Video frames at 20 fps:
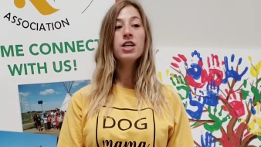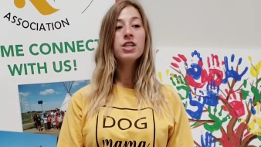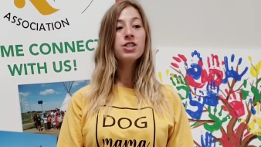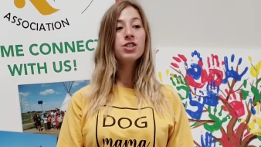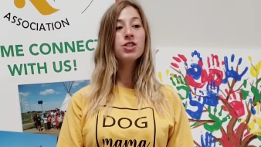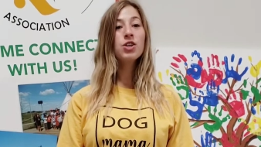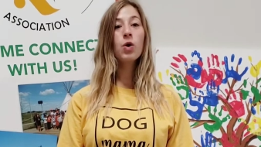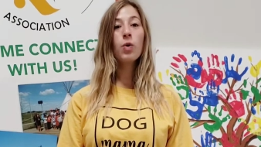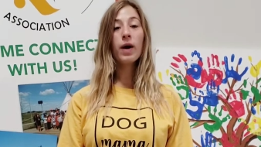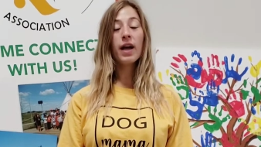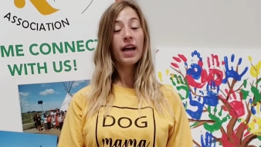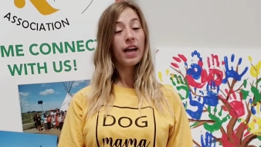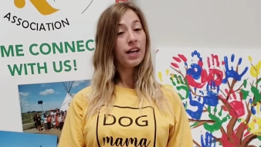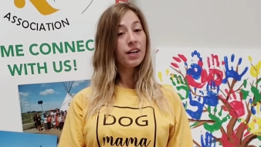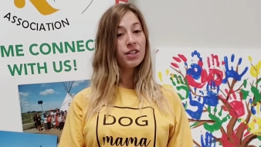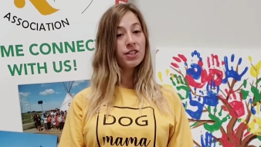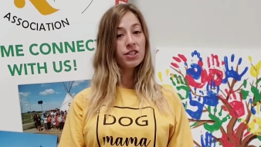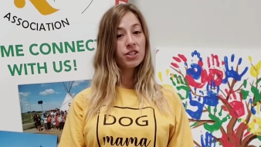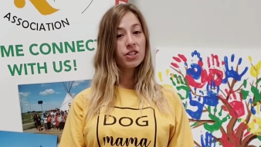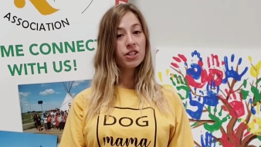So
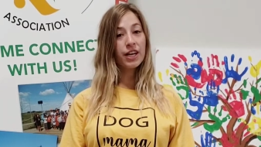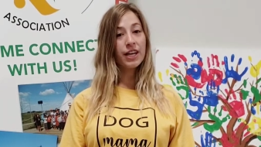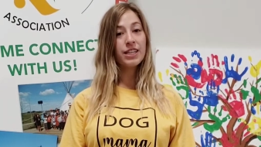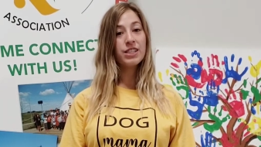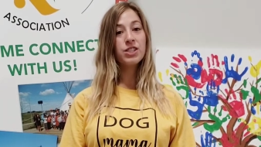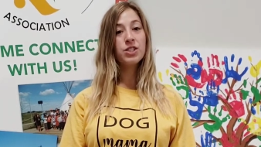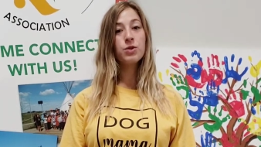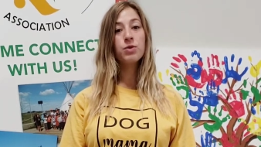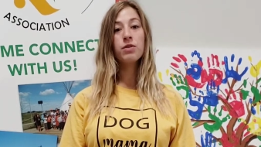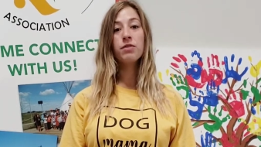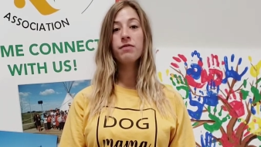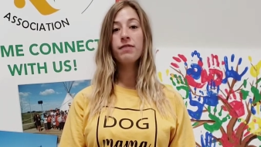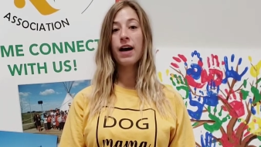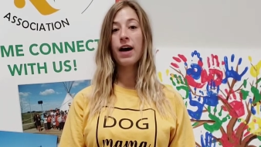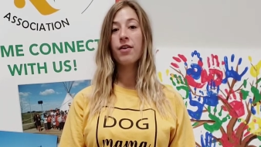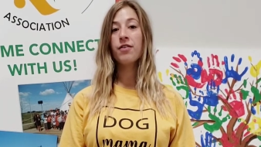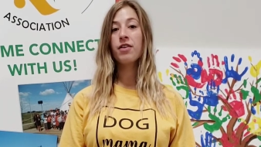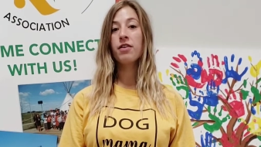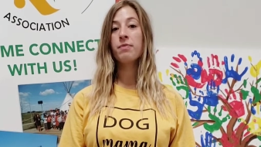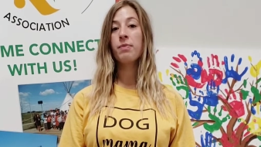in your crates, you will
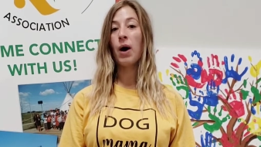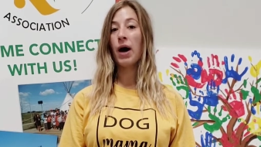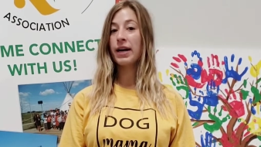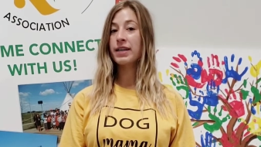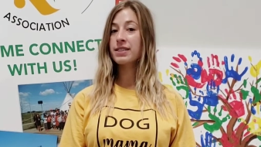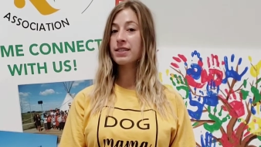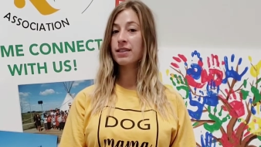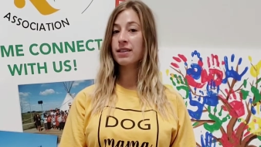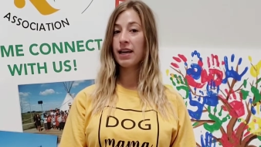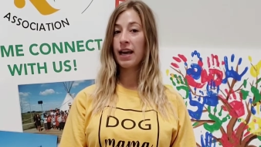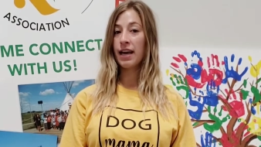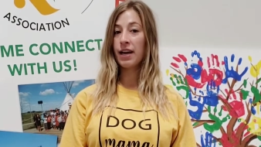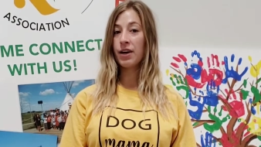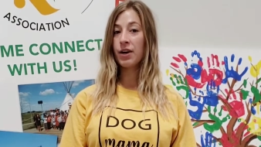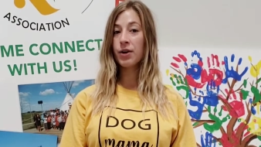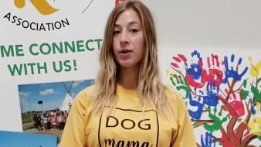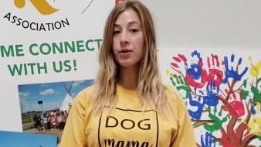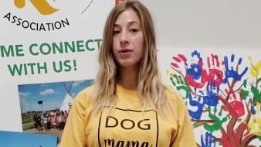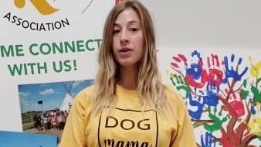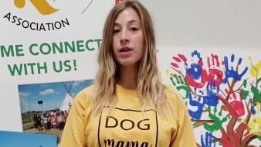find a box of
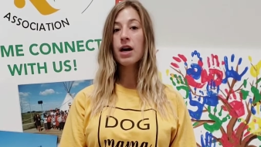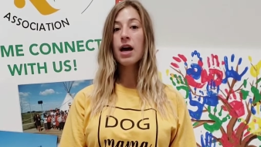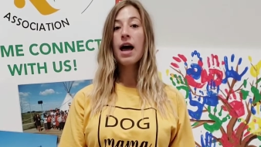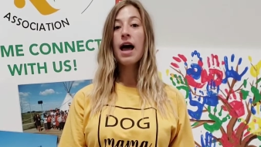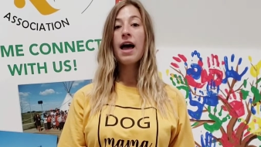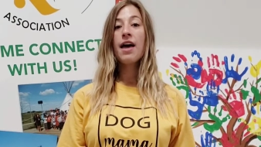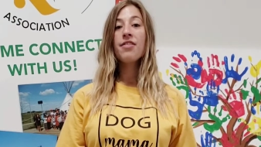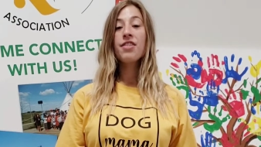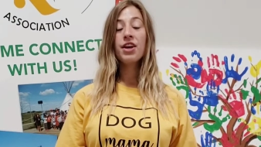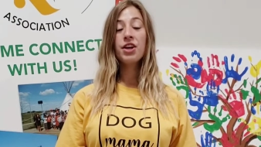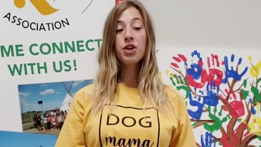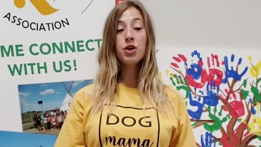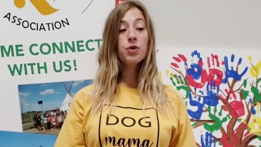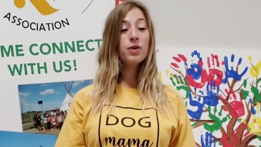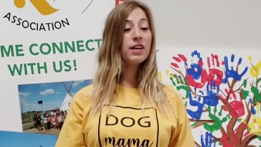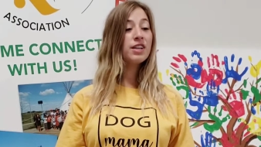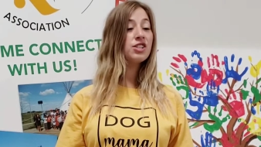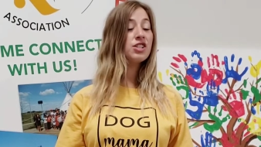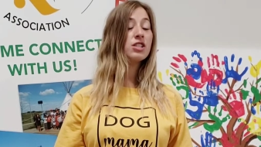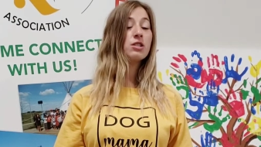Lego that you
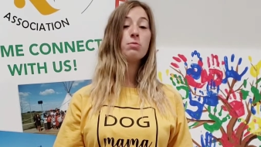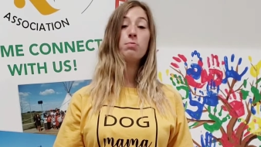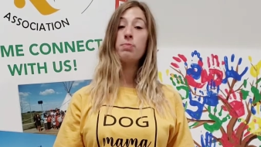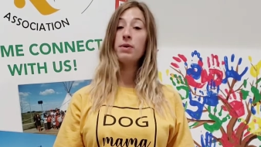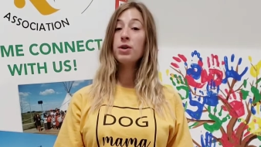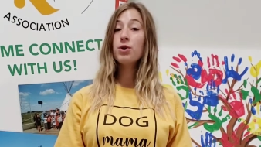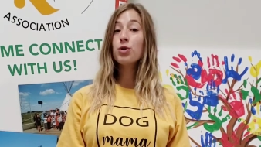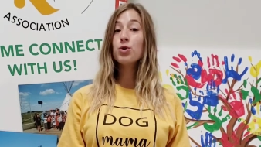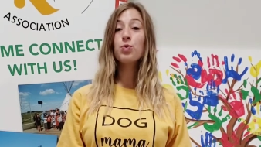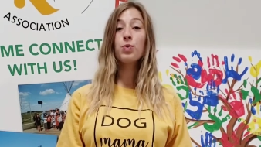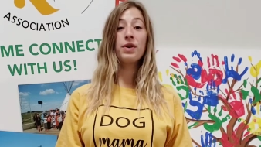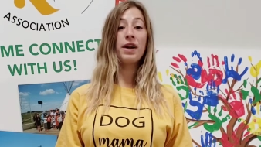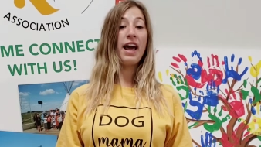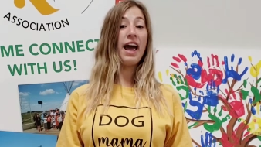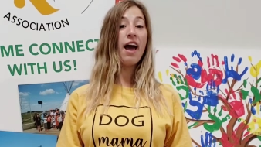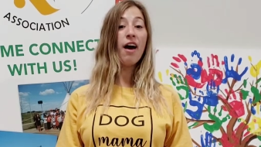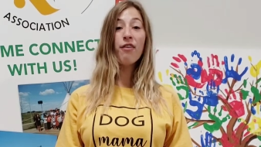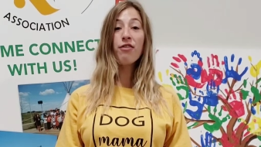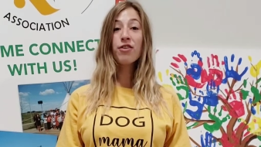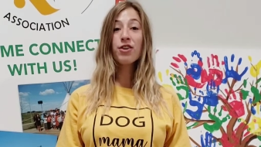can just build
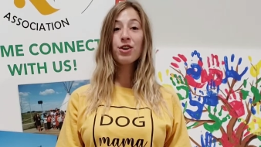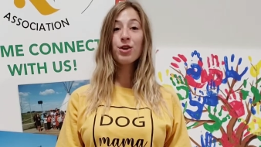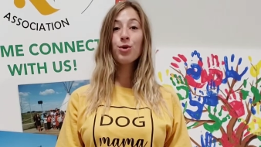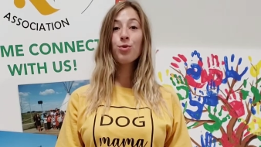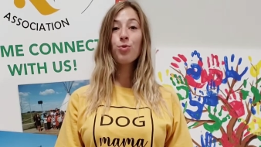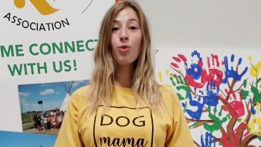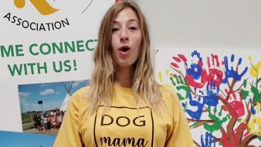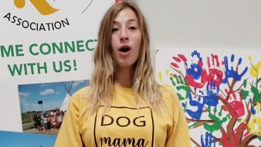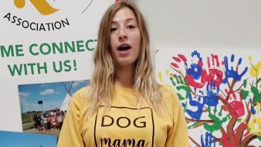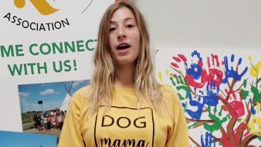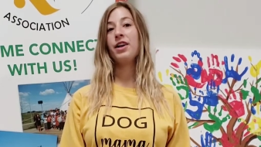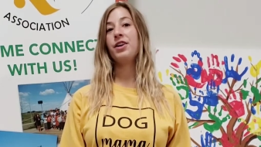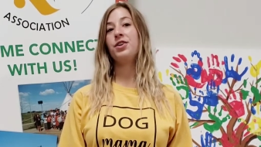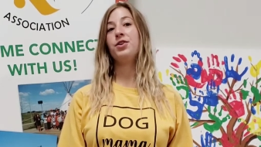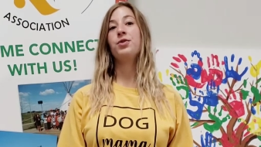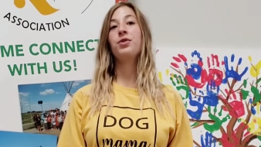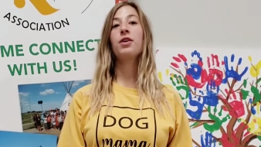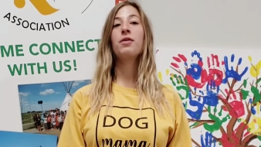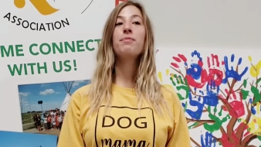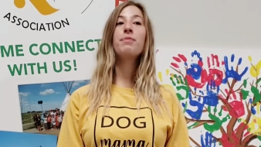whatever you want.
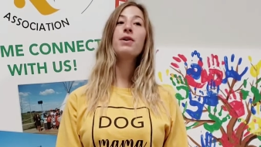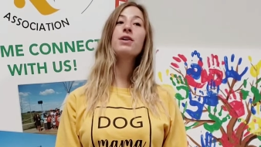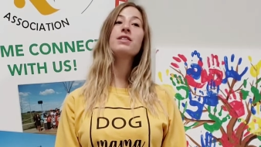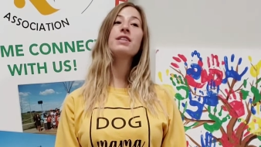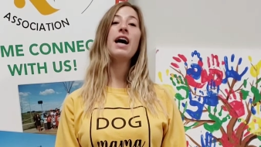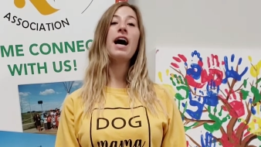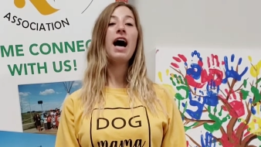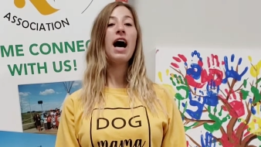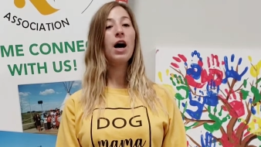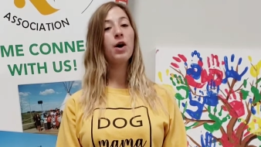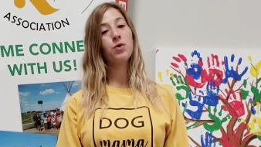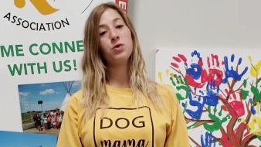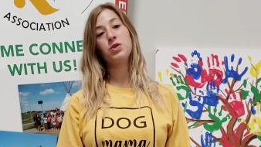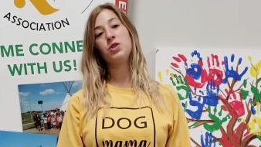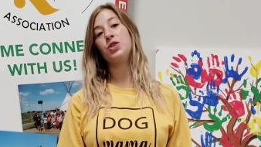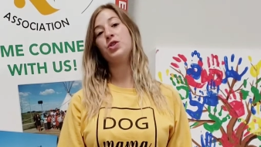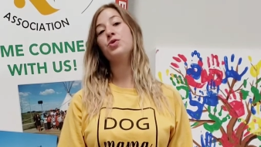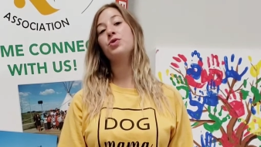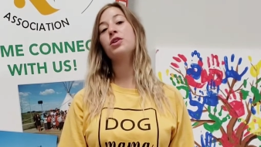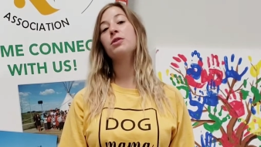You could build a
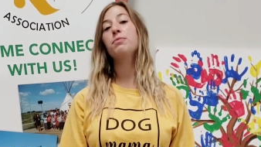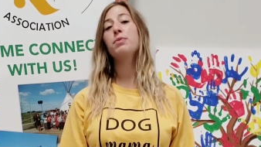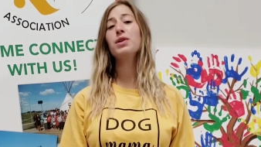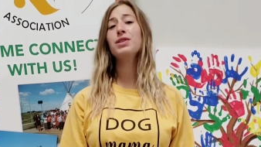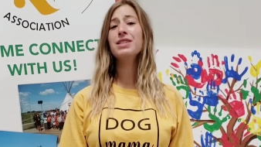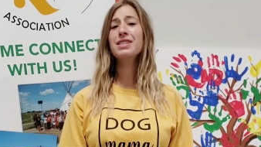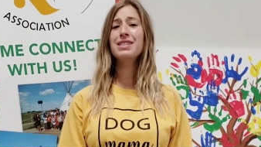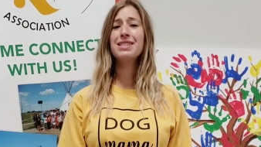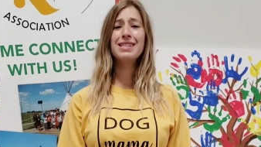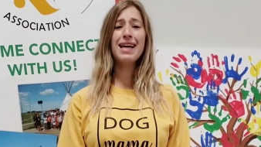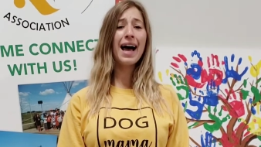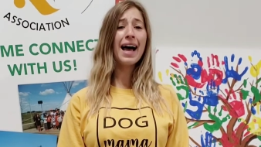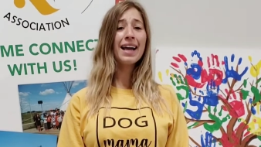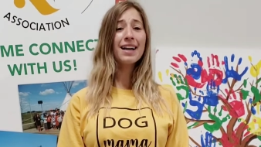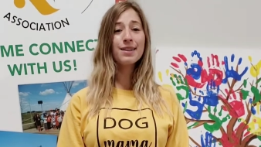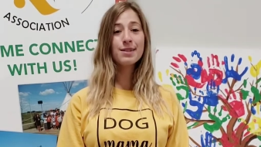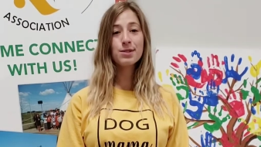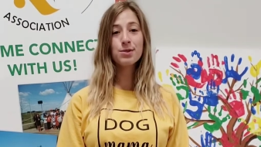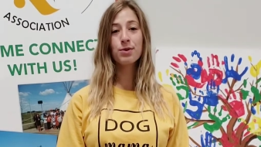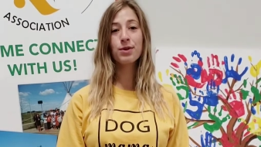house, you could build a
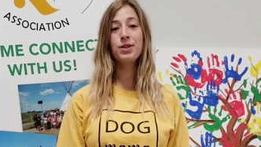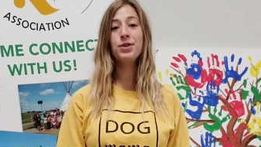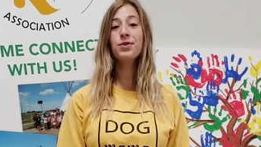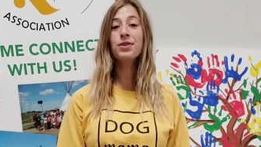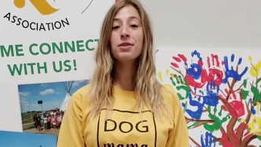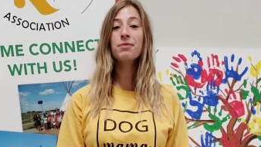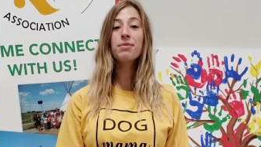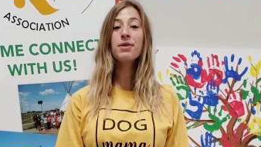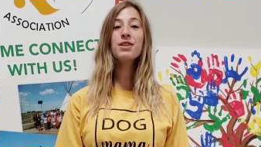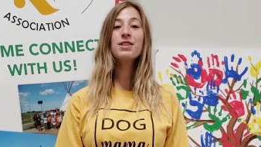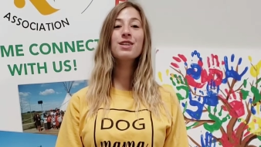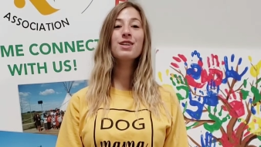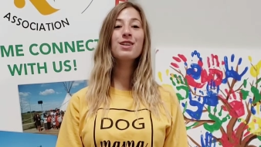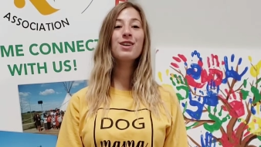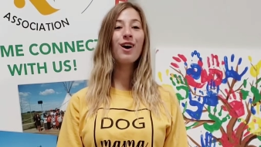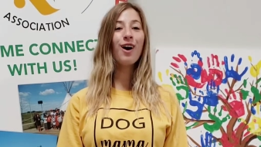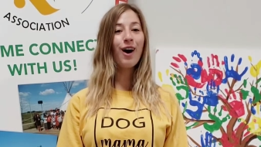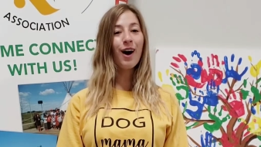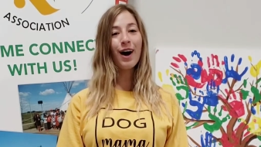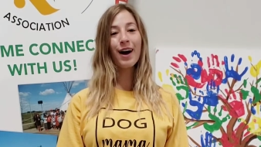dinosaur, you could build a
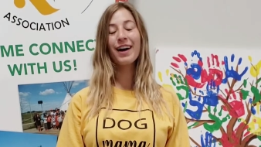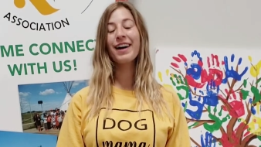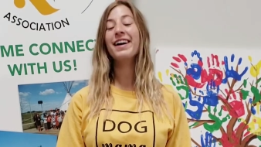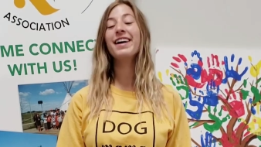car.